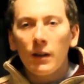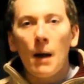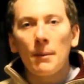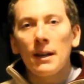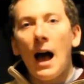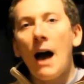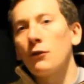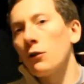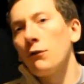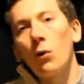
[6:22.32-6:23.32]
I mean,
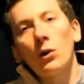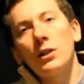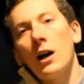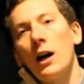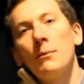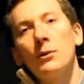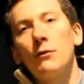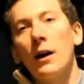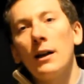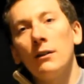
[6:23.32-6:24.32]
after 4 times a
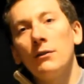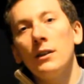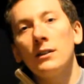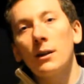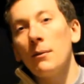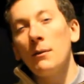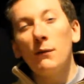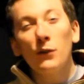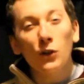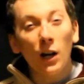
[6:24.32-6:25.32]
vial of yeast, I mean,
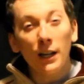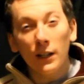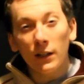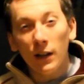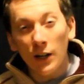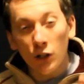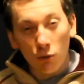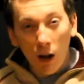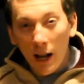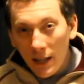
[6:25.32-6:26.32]
if you're talking a
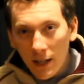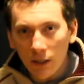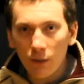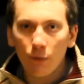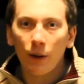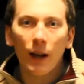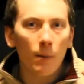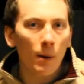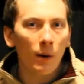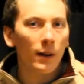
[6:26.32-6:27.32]
dry yeast, forget
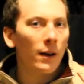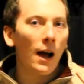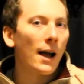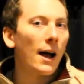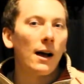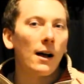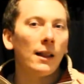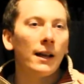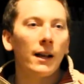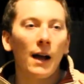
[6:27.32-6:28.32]
about it.
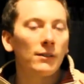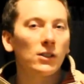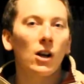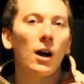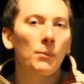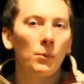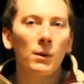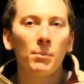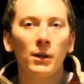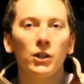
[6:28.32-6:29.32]
I've stopped
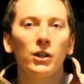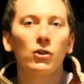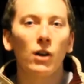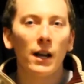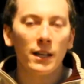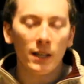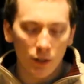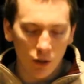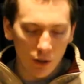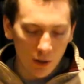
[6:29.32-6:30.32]
repitching dry
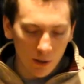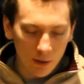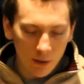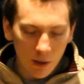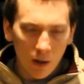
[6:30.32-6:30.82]
yeast just because,